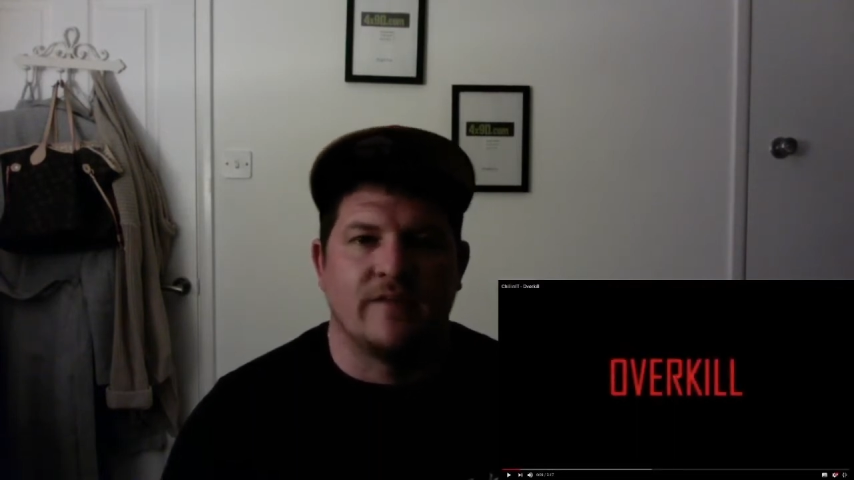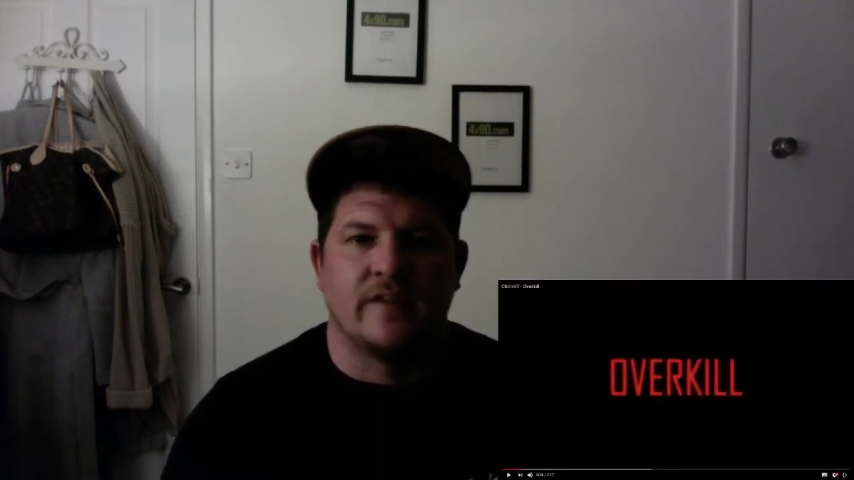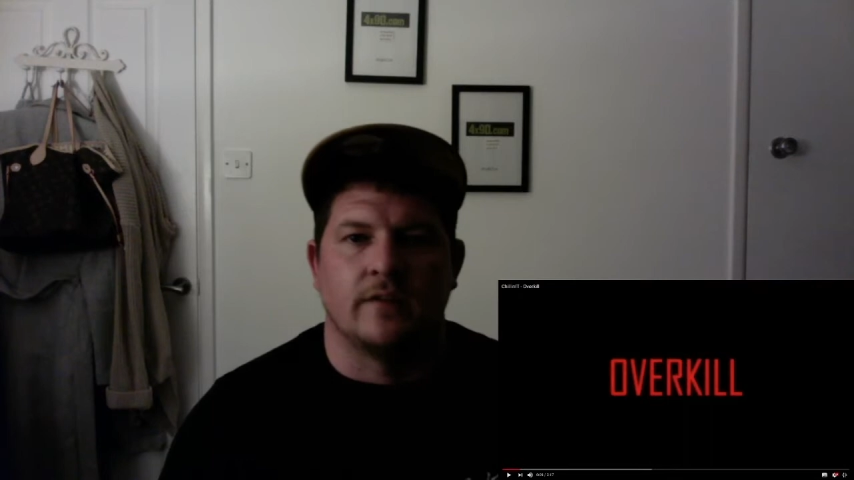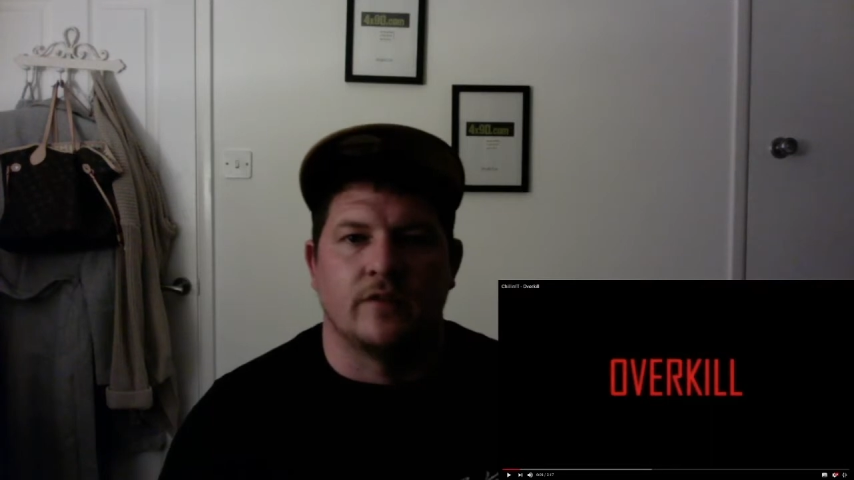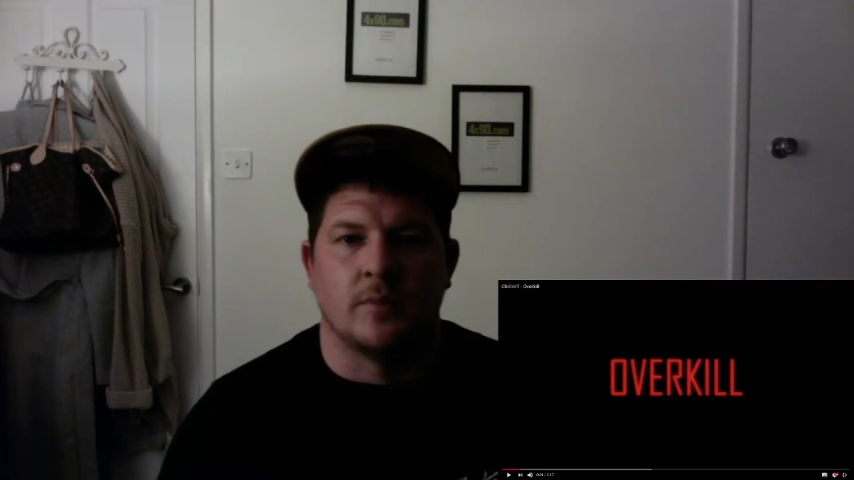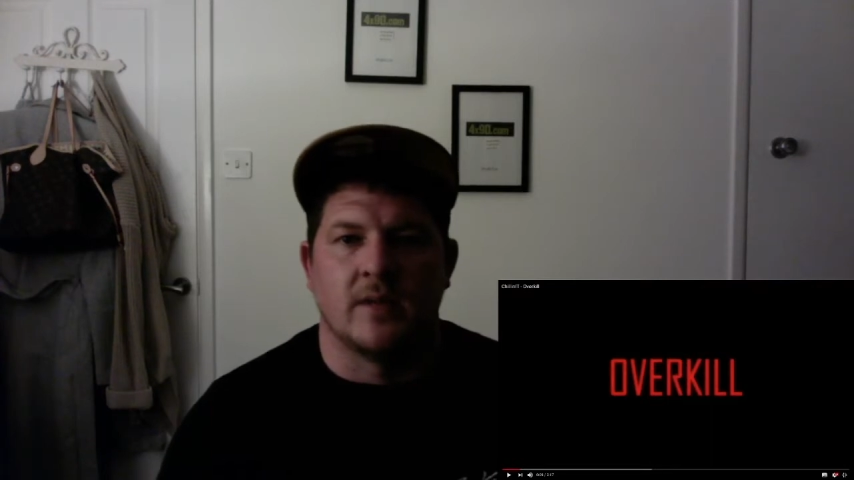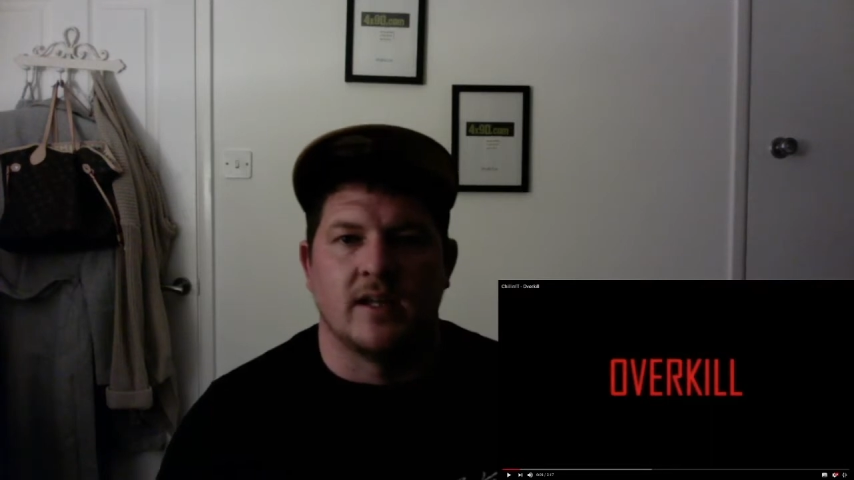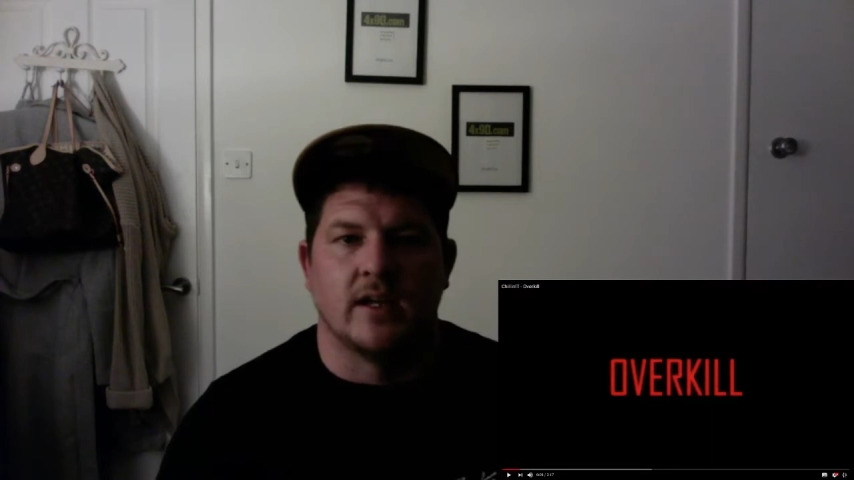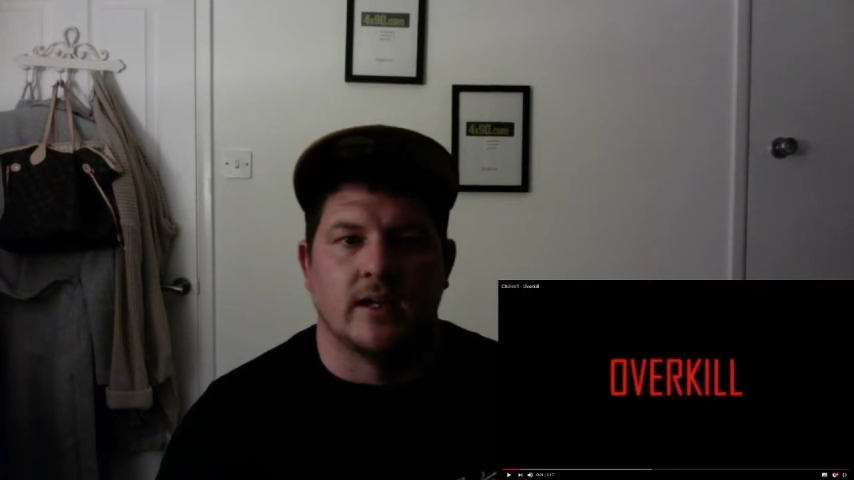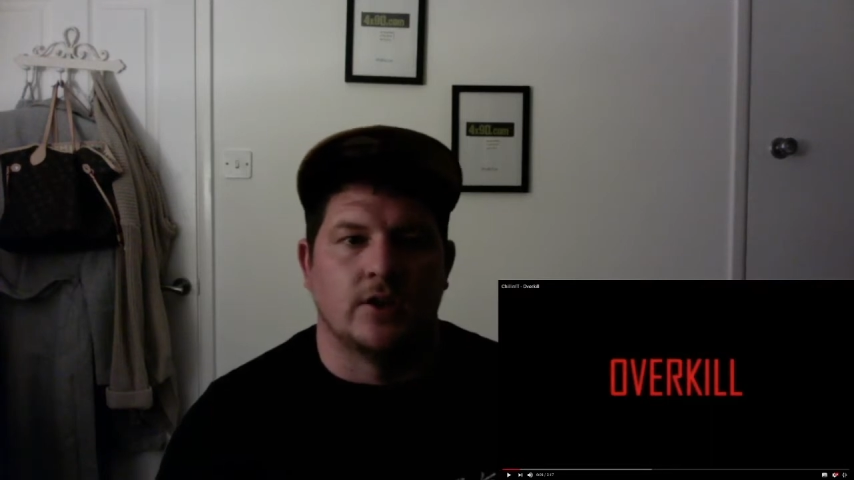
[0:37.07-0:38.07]
feel for a beat
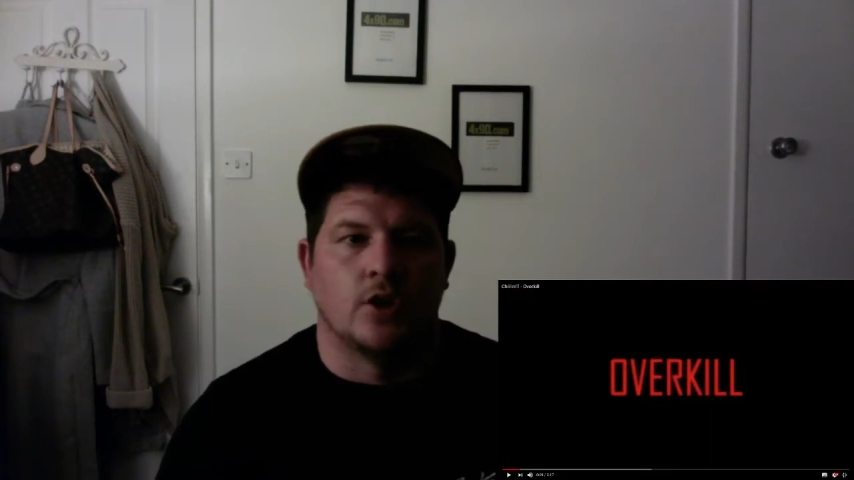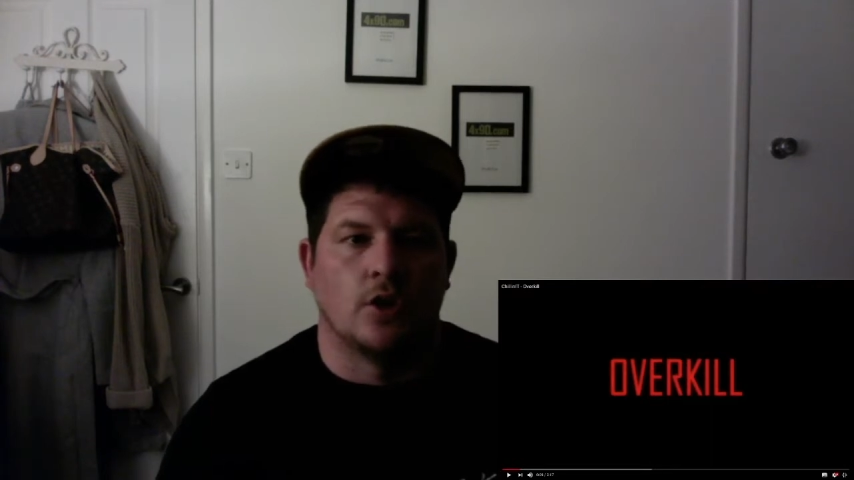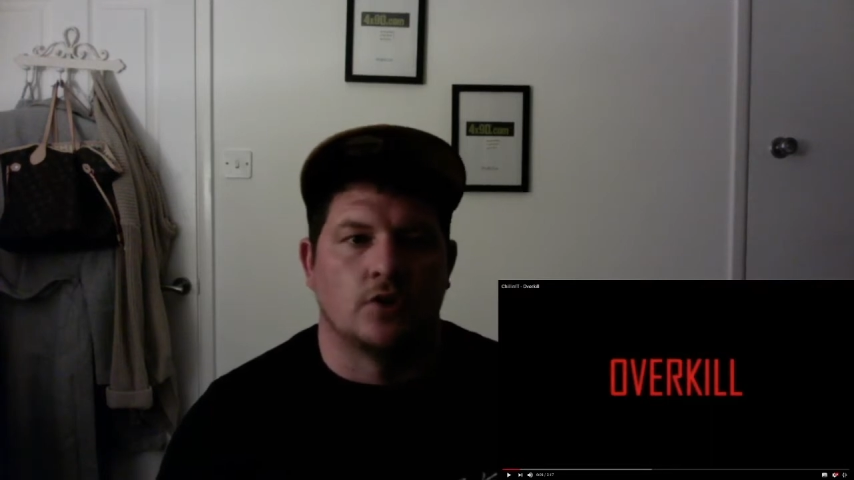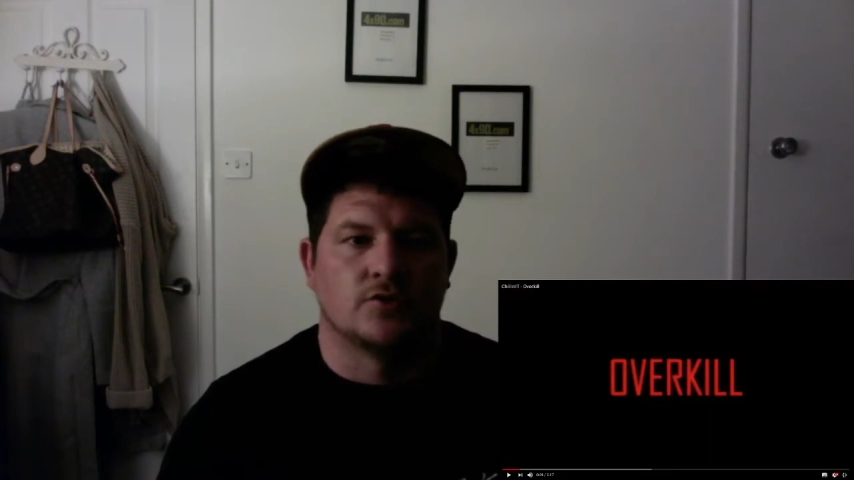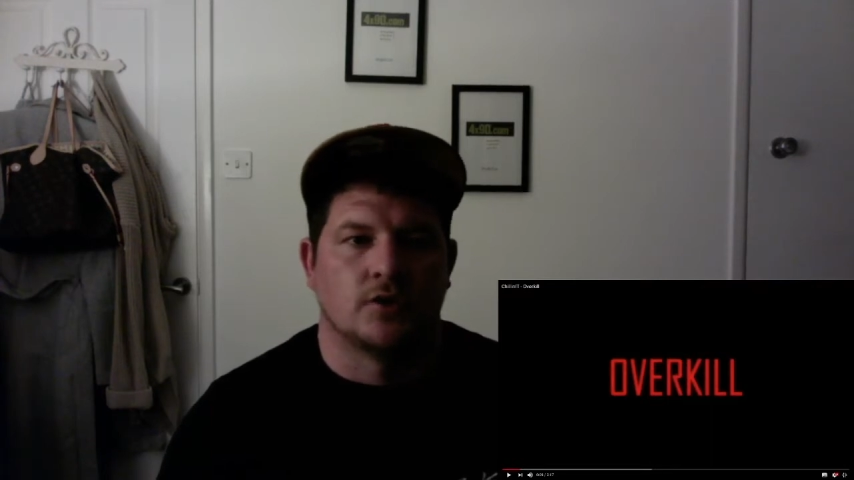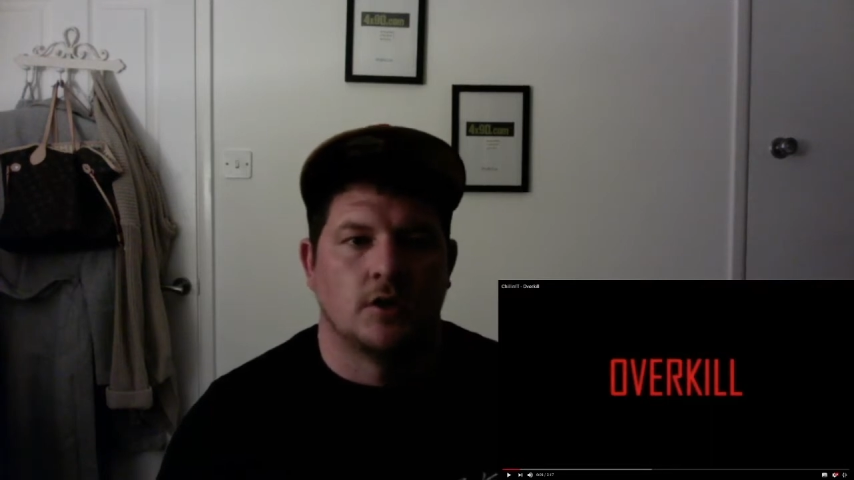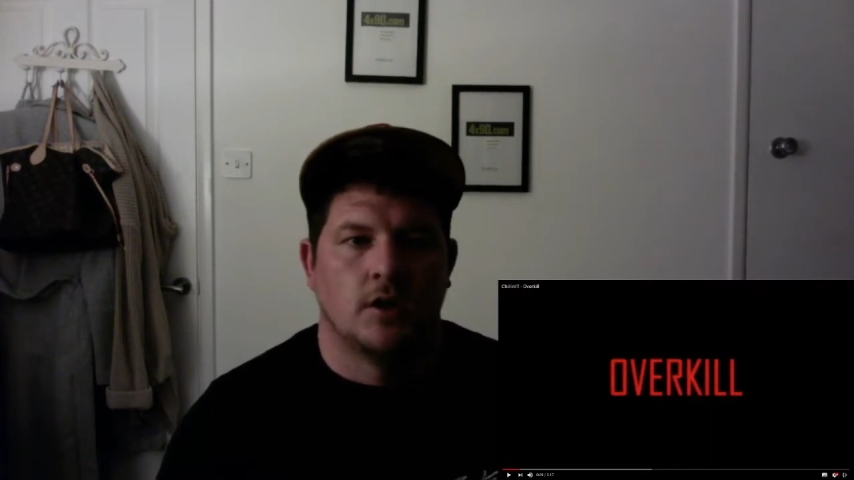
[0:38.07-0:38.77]
early doors,